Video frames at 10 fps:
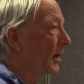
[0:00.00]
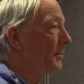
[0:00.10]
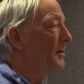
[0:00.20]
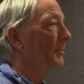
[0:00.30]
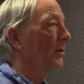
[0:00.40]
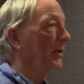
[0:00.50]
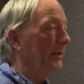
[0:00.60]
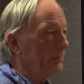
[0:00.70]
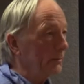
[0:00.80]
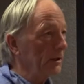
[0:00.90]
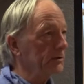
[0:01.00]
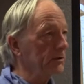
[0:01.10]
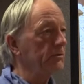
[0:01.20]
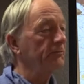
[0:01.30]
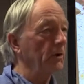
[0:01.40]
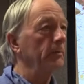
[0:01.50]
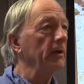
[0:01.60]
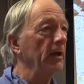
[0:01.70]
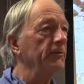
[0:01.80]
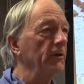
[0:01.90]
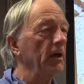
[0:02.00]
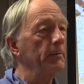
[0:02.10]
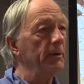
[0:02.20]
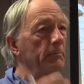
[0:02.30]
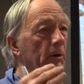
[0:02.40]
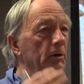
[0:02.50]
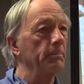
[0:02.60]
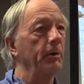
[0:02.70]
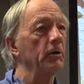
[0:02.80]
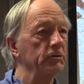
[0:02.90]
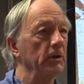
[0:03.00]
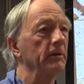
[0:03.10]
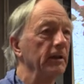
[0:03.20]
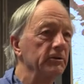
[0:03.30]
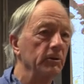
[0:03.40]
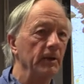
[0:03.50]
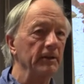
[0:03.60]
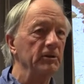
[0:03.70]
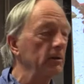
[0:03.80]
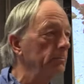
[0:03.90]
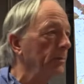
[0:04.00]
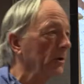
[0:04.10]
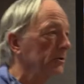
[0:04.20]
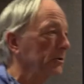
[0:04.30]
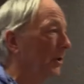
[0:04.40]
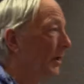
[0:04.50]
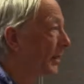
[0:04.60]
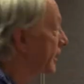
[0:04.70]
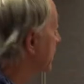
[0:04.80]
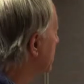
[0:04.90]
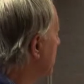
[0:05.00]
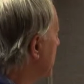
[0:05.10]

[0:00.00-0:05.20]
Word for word: a hummingbird can it's firm enough for a hummingbird to perch on it. So it has a little perch there.